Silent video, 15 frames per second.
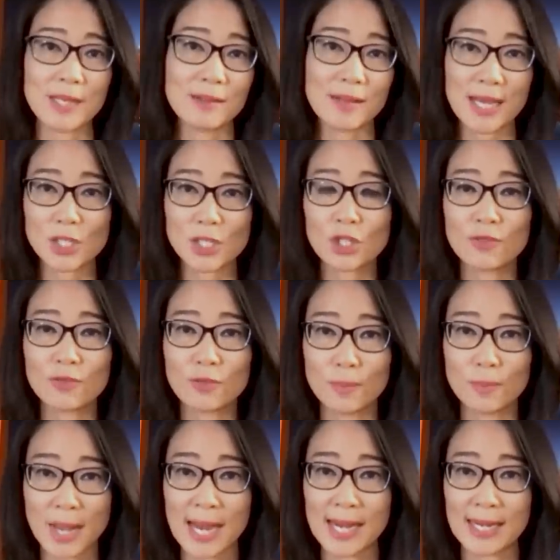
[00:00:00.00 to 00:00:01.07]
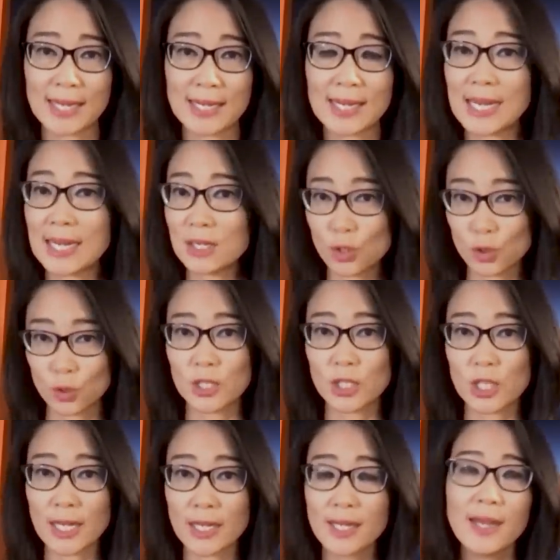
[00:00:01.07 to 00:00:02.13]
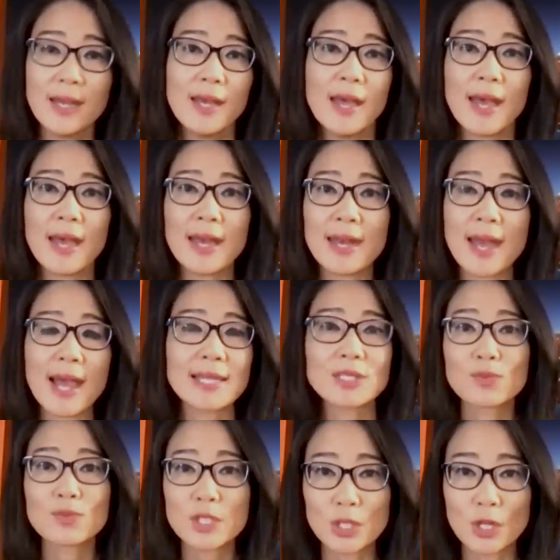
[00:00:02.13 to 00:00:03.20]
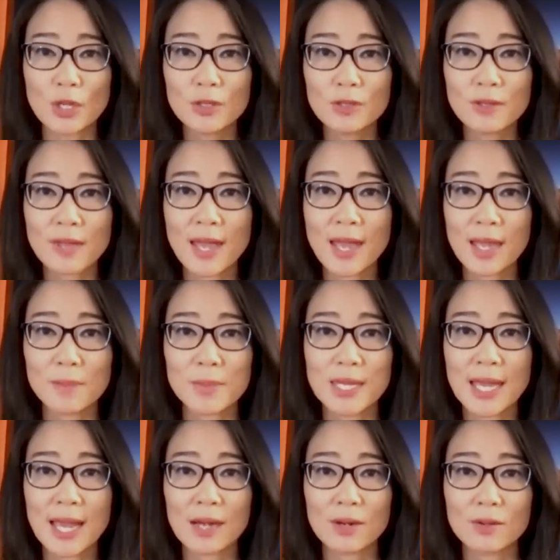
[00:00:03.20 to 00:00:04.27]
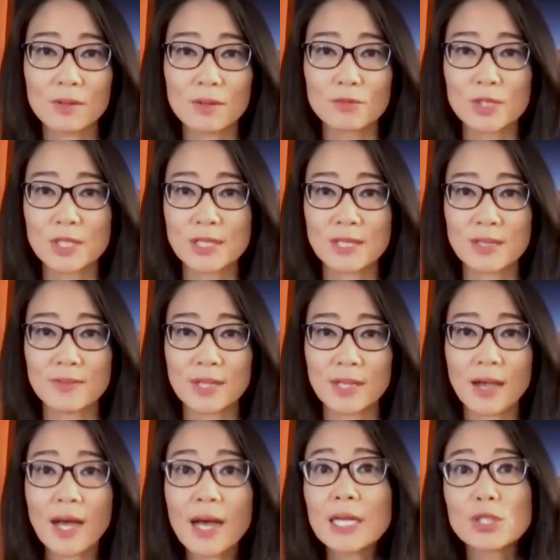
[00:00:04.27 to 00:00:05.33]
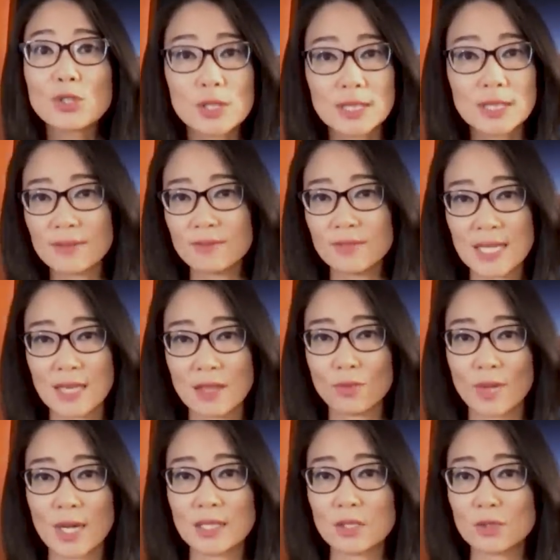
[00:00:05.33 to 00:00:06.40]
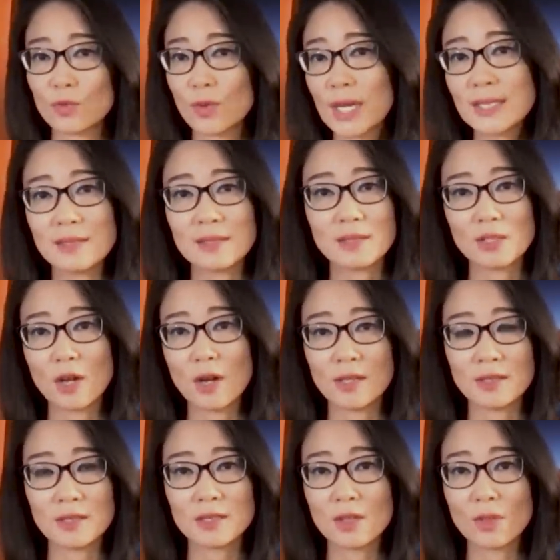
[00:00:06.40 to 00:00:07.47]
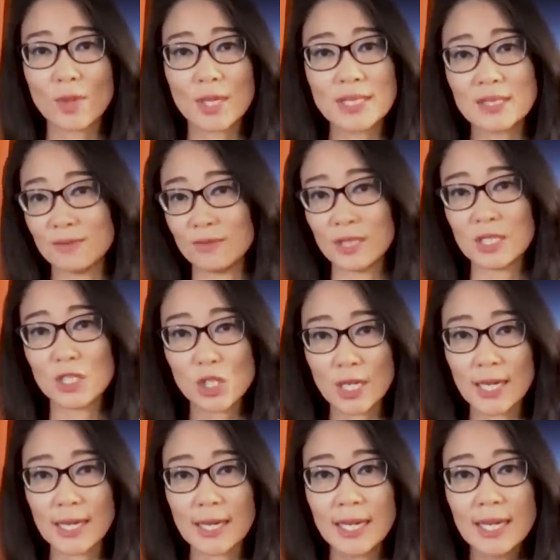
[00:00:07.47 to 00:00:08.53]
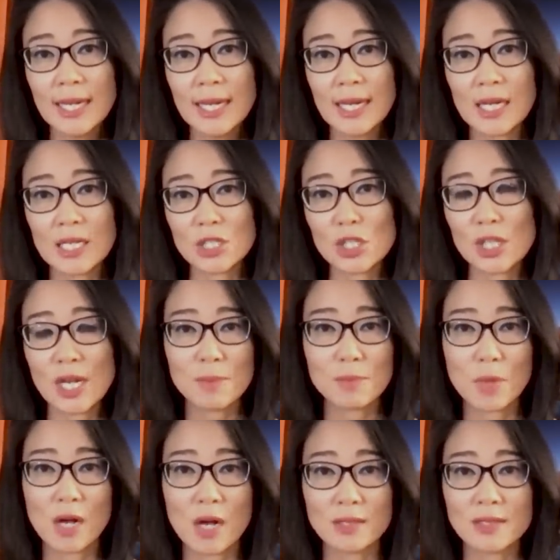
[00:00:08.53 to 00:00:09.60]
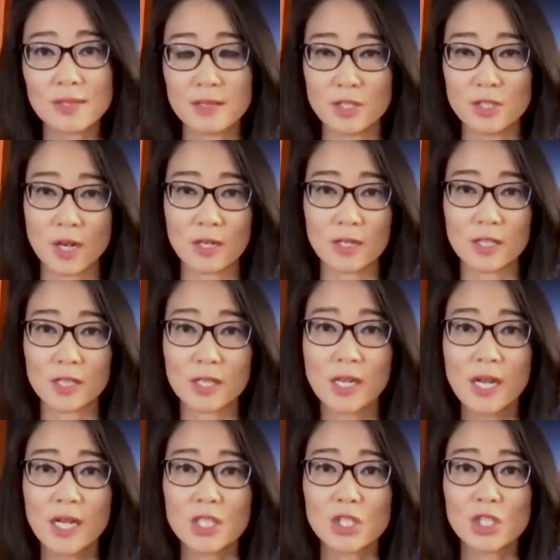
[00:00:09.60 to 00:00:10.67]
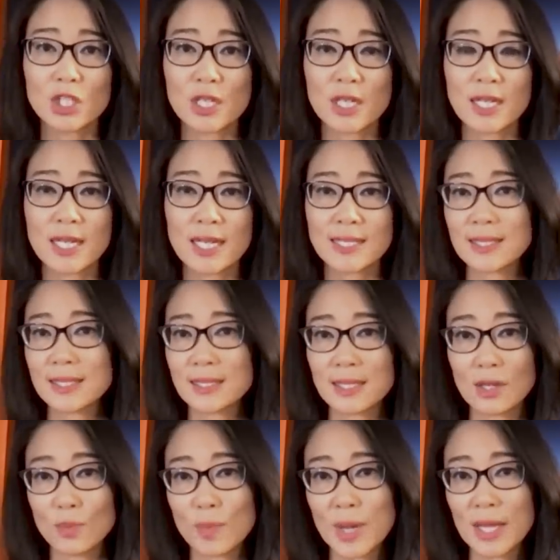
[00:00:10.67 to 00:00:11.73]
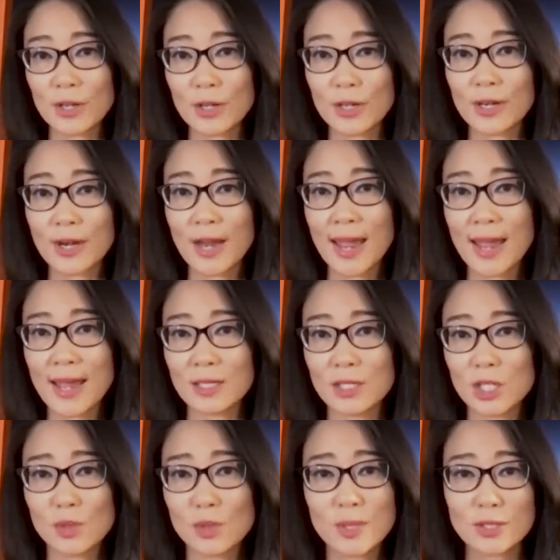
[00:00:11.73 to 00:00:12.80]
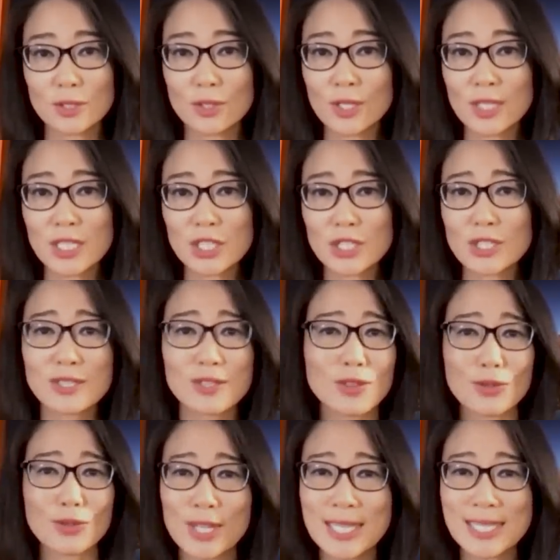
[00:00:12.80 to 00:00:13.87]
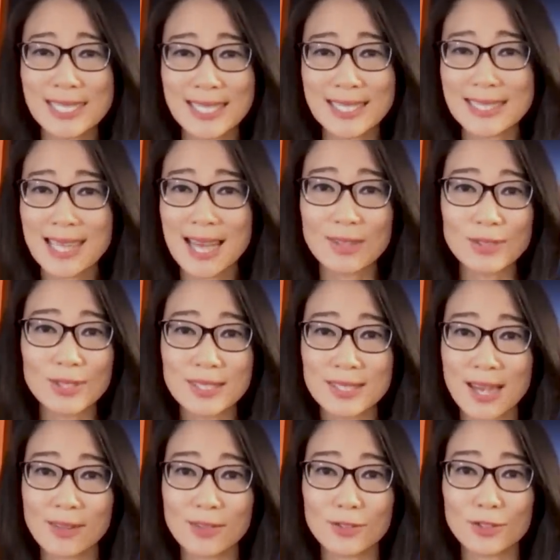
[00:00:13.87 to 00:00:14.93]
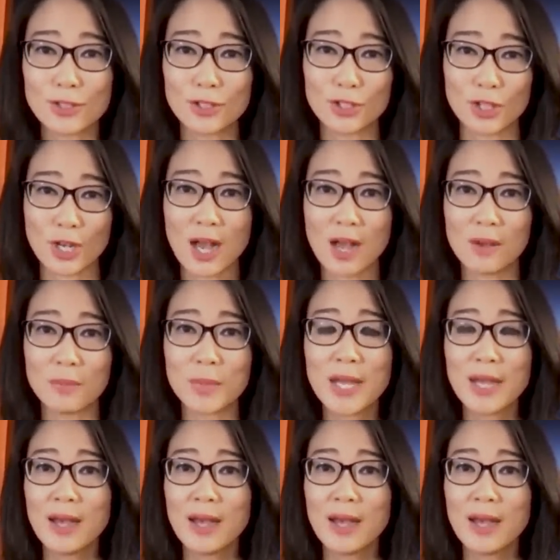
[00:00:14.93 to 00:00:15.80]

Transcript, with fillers: the election for Biden in Georgia. And as a result, they began receiving hundreds of death threats, racist taunts, threats of lynching. Shea Moss, the daughter, she is a single mother, and she was earning just $36,000 a job